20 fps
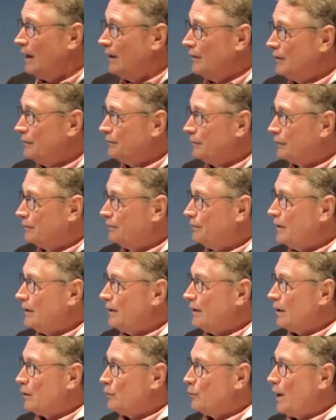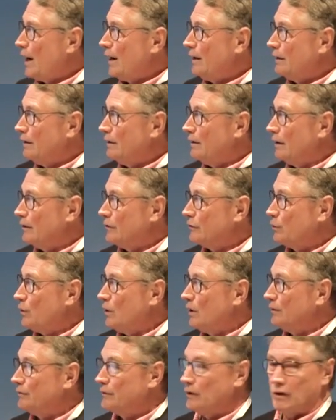And then for fun, I ran it at
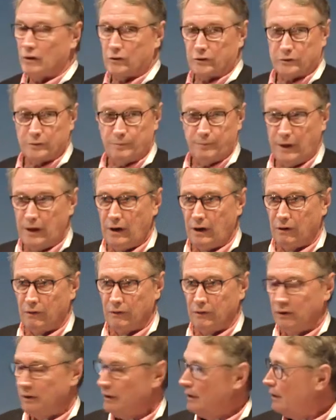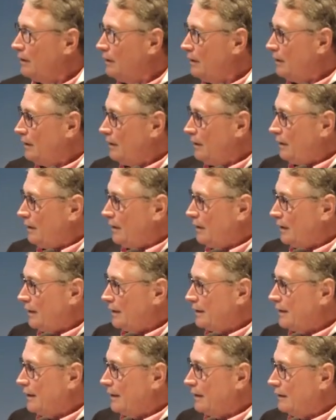$12 a pound, and
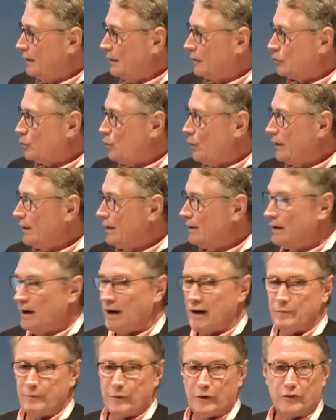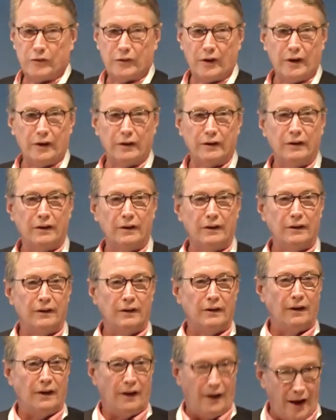I get a 29%
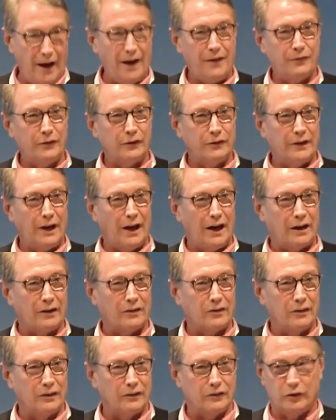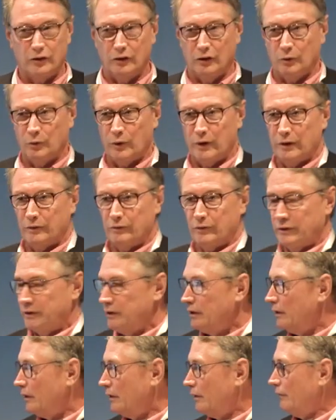after-tax internal rate of
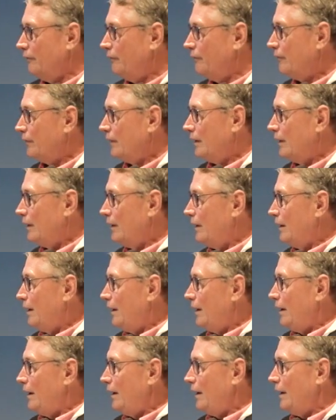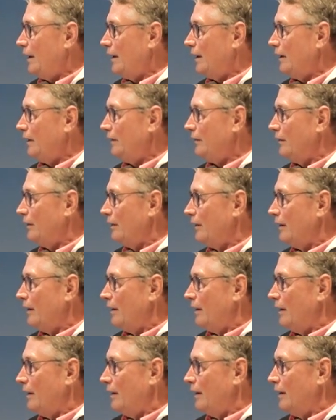return and
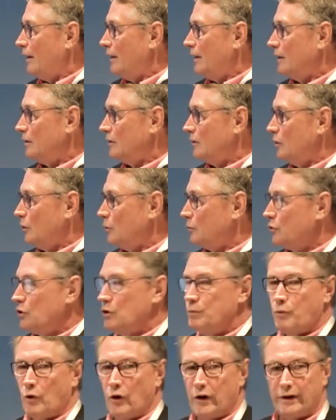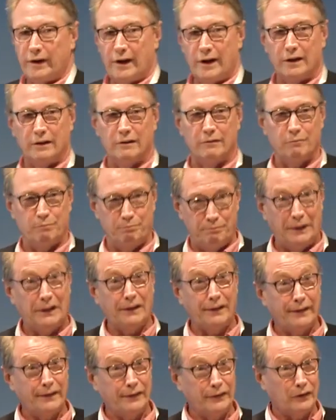$2.8
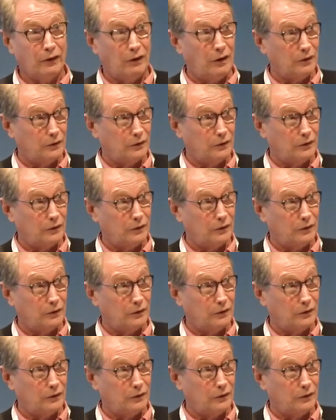billion